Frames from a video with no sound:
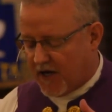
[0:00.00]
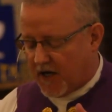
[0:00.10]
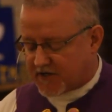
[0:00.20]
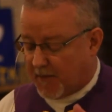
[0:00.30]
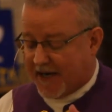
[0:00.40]

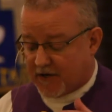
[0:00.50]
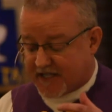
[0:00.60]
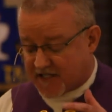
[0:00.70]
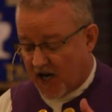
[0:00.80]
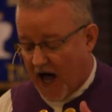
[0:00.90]
somebody
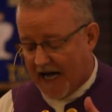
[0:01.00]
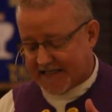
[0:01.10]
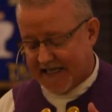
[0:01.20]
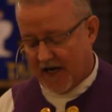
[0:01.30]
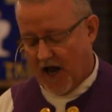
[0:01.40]
else's
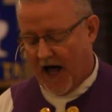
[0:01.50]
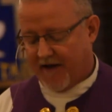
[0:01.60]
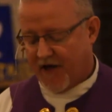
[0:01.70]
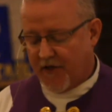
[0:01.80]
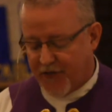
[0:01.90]
lot in
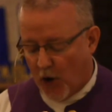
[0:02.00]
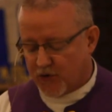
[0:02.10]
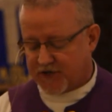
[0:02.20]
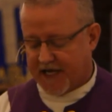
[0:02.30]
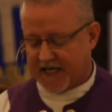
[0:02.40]
life.
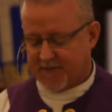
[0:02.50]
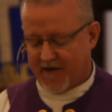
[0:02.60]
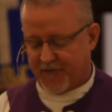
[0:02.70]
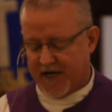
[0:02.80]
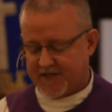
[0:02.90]
Those things, my
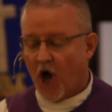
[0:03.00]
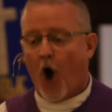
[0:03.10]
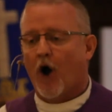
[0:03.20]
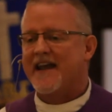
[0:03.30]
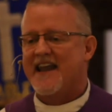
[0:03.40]
friends,
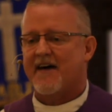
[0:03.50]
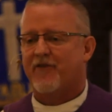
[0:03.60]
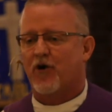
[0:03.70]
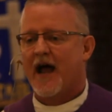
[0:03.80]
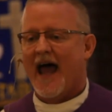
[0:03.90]
are
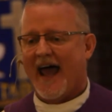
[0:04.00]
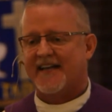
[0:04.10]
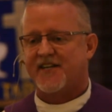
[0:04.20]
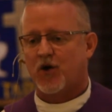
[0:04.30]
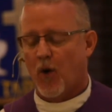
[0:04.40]
never
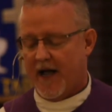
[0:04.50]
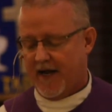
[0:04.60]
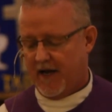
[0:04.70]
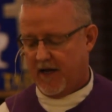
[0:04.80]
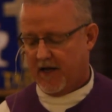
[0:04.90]

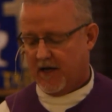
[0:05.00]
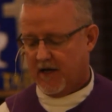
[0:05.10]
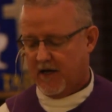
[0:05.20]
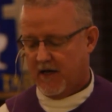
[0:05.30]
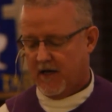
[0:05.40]
antiquated.
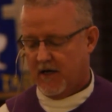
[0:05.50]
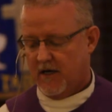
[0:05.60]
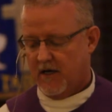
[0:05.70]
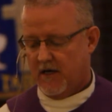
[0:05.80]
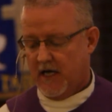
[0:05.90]

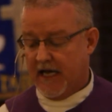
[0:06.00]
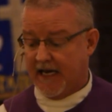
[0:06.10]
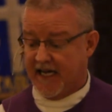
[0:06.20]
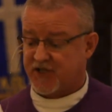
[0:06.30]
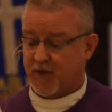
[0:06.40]

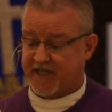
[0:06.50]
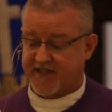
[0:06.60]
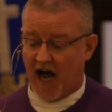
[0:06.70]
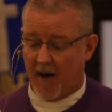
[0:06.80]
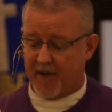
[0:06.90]
Unless we
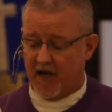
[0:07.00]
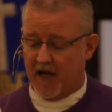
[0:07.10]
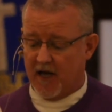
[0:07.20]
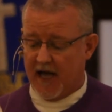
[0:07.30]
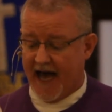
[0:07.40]

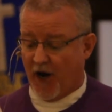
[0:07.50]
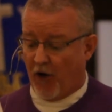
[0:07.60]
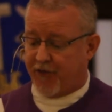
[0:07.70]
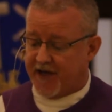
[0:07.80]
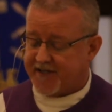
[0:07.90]
stop at
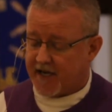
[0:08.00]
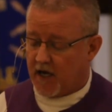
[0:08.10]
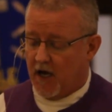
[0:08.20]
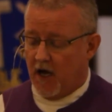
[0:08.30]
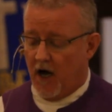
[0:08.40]
authentic,
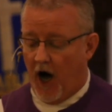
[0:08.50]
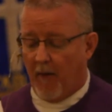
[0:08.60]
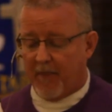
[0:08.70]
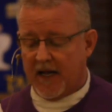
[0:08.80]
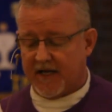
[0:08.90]

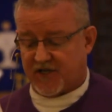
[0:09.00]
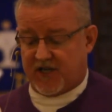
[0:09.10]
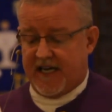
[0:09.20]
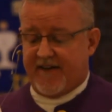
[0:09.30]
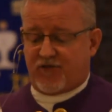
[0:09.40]
humbling,
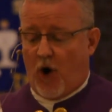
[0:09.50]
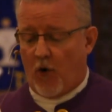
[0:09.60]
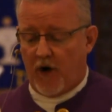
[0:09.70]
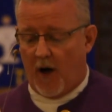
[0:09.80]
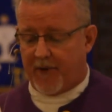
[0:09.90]
sleeves
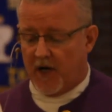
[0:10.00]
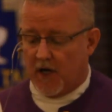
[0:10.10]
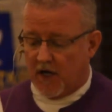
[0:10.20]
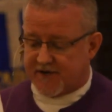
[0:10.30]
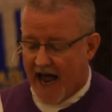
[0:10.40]
rolled
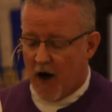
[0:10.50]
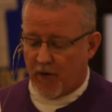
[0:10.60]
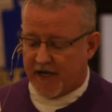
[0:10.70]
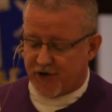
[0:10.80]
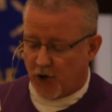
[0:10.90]
up, down
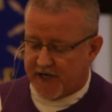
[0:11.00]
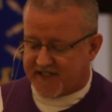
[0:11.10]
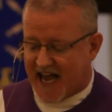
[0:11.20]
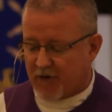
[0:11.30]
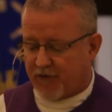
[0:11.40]
and dirty
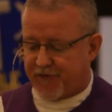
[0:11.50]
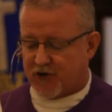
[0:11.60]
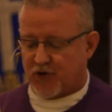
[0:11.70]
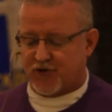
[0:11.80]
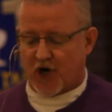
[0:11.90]

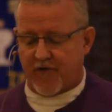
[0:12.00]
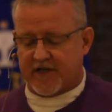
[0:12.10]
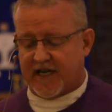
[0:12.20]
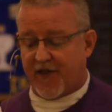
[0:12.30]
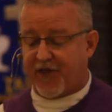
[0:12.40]
sacrificial
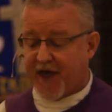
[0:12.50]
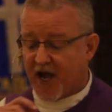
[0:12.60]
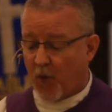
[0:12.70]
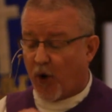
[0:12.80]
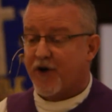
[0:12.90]
service and
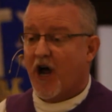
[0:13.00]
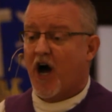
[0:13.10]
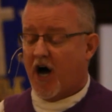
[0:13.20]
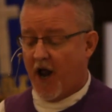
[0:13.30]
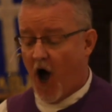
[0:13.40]
think we're
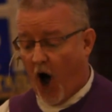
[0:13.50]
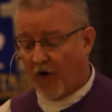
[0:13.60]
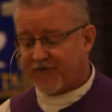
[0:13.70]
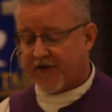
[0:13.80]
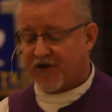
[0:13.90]
done,
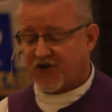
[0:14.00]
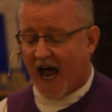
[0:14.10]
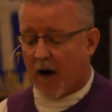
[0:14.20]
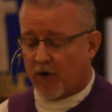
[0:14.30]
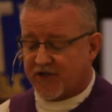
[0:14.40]
off to the
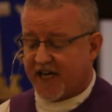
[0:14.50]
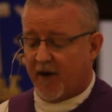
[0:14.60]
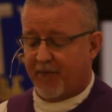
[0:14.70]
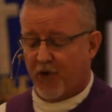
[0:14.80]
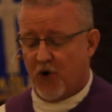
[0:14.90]
showers and
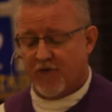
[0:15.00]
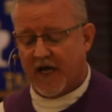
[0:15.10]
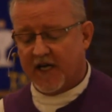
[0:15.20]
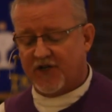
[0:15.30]
approved,